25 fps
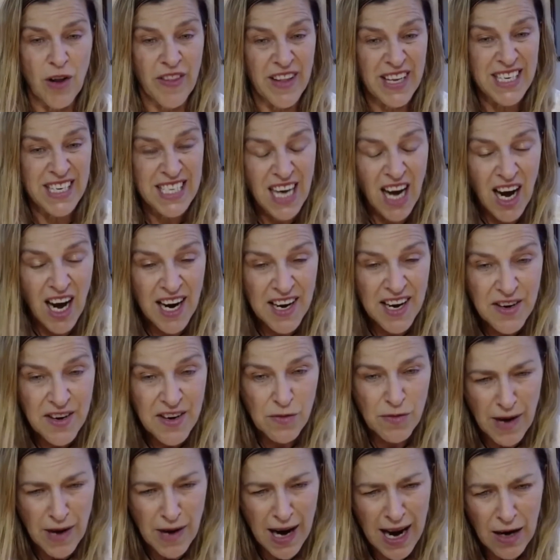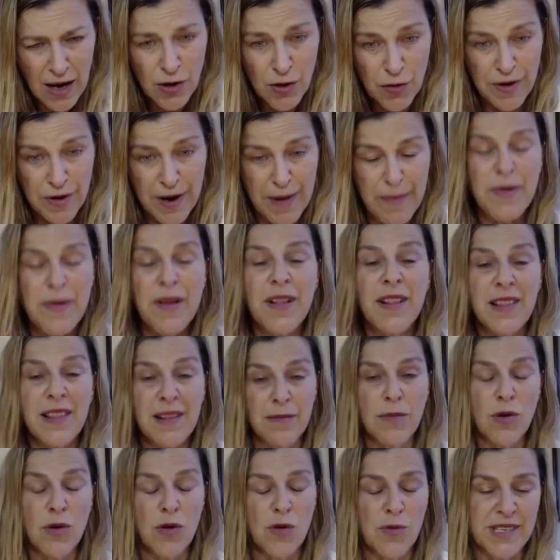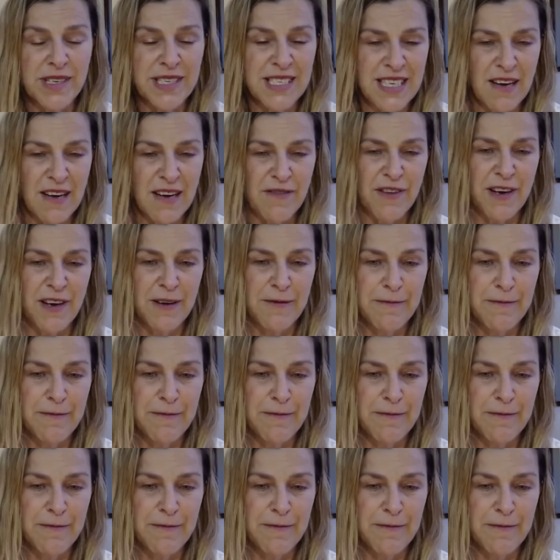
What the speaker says: the tighter our grip, the more we suffer.